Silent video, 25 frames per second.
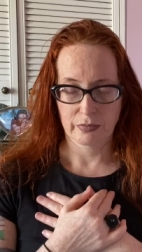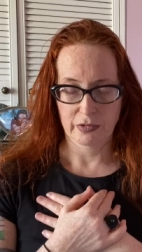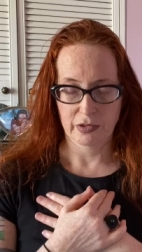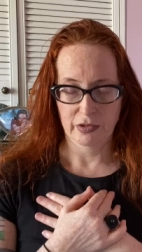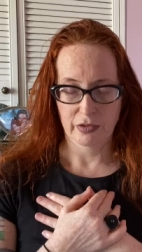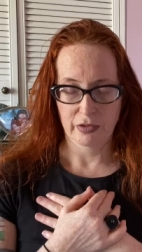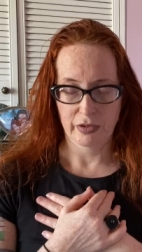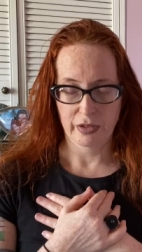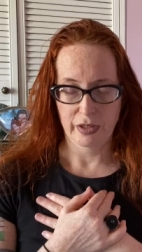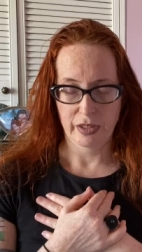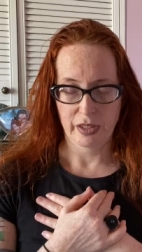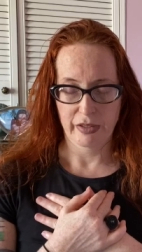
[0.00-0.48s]

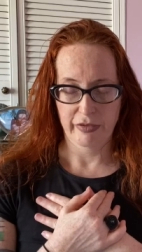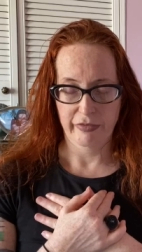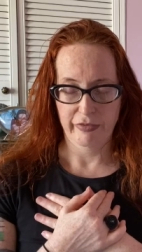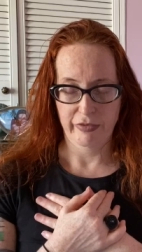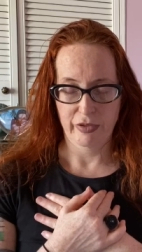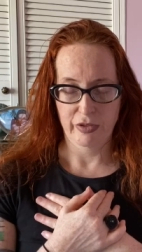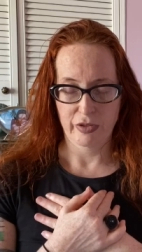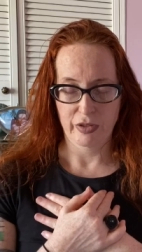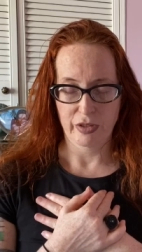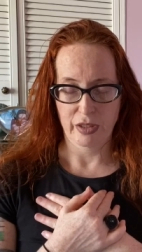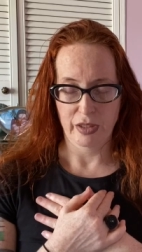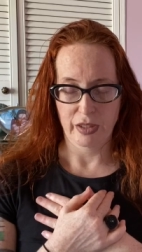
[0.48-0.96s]
Just keep
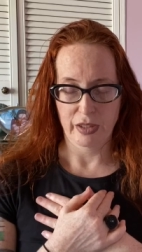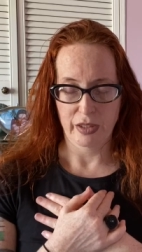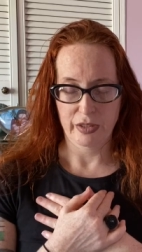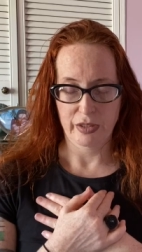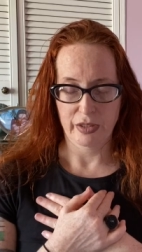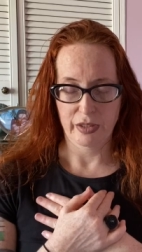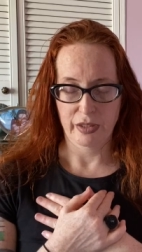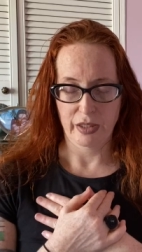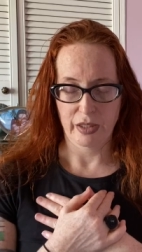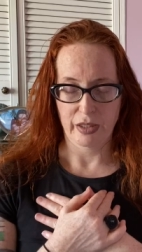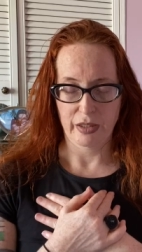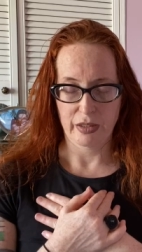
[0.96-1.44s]

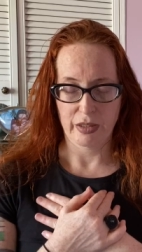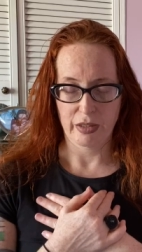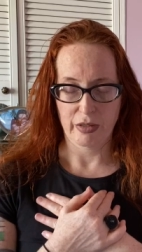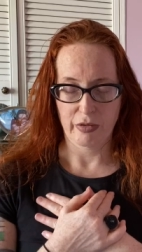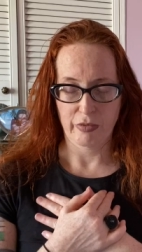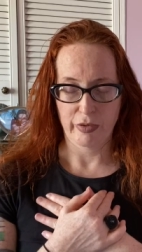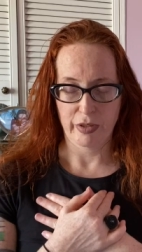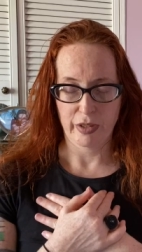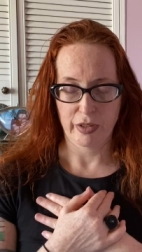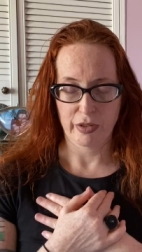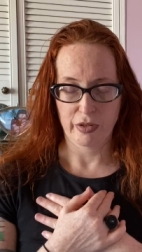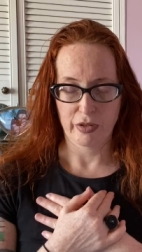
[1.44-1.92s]
visualizing that
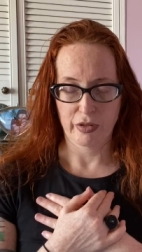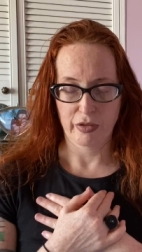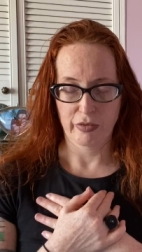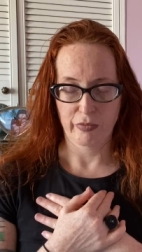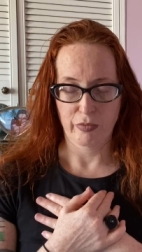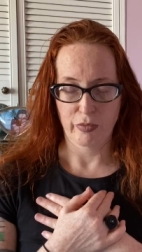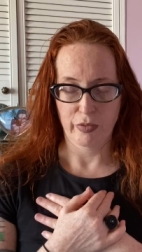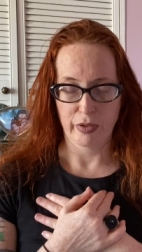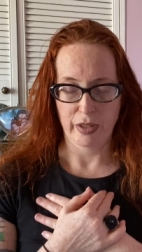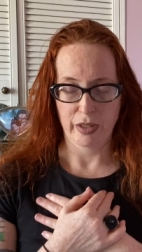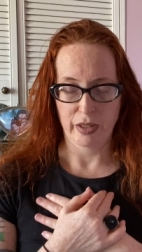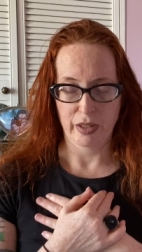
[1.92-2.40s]
direction of
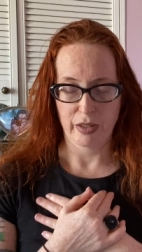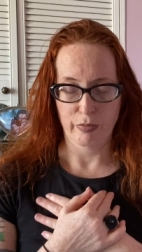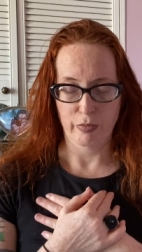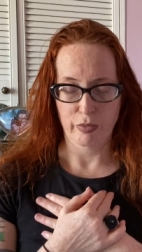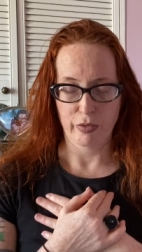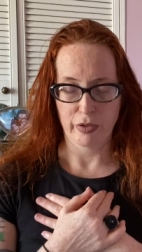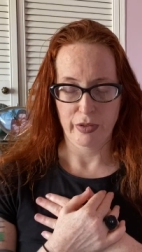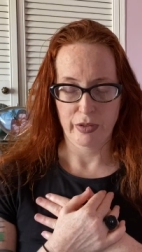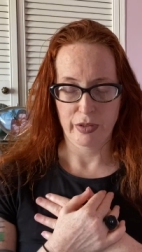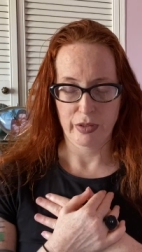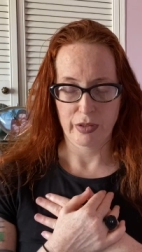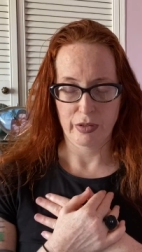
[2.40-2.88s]
where the
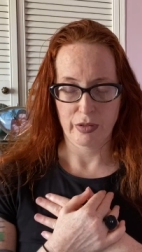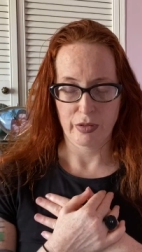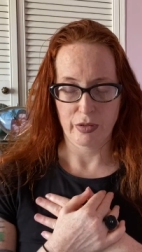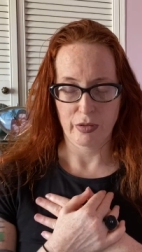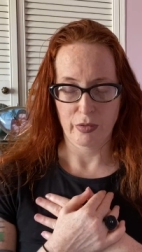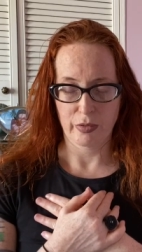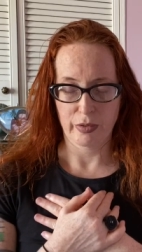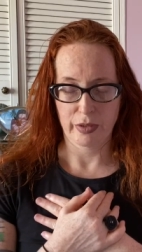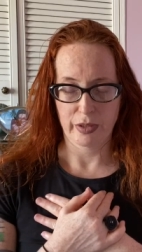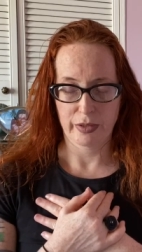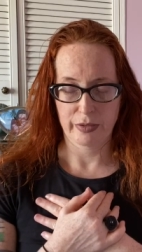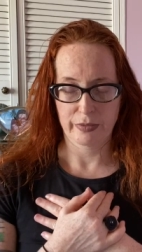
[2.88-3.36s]
breath is
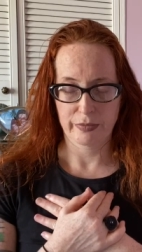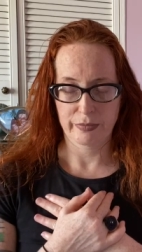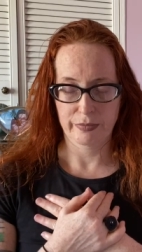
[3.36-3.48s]
going.